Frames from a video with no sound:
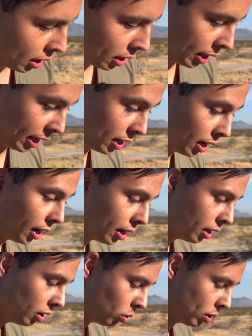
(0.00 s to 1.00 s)
The
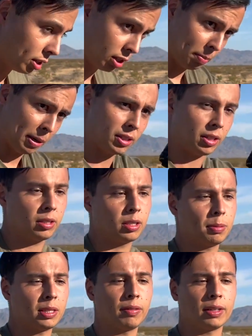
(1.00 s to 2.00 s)
gun, or the suppressor
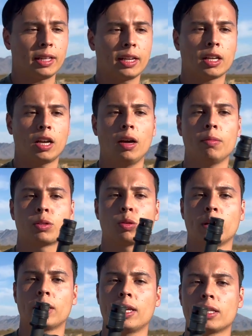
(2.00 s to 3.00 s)
specifically, comes
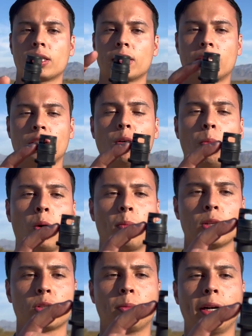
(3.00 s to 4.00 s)
with this single port
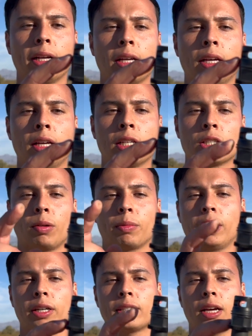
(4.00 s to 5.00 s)
muzzle brake. So I'm
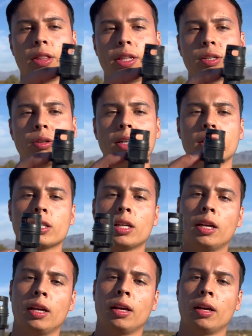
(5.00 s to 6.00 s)
curious how this runs.
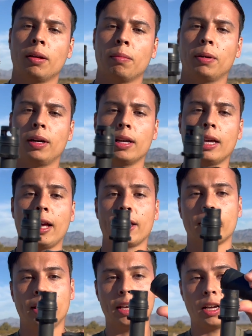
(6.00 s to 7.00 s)
But yeah,
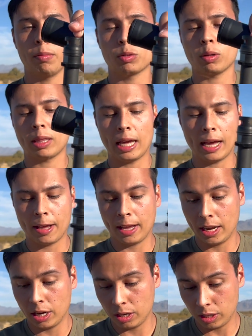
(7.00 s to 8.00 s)
it comes with that,
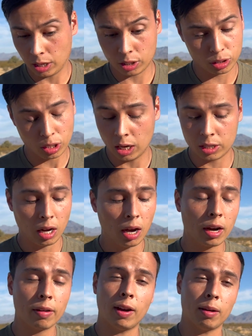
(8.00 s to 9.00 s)
and there's a
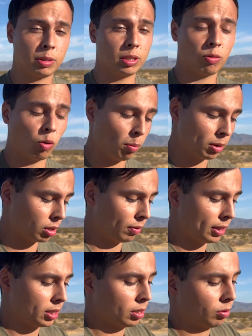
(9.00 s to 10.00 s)
ton of options for muzzle
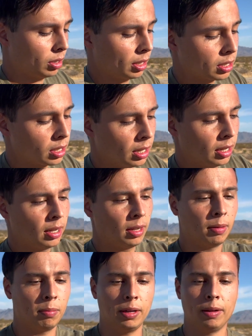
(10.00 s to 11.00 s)
devices for this.
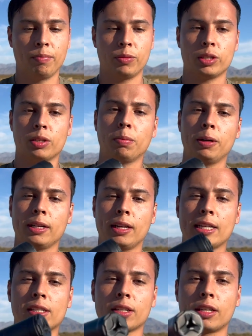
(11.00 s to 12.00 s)
But it's a pretty
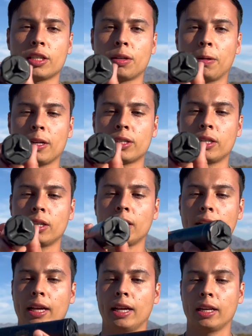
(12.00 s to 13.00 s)
nice looking suppressor,
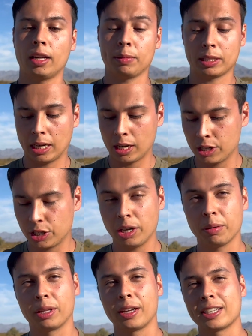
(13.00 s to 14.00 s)
and I'm excited to share it
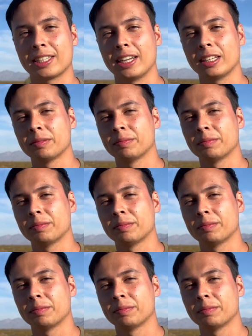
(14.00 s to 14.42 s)
with you guys today.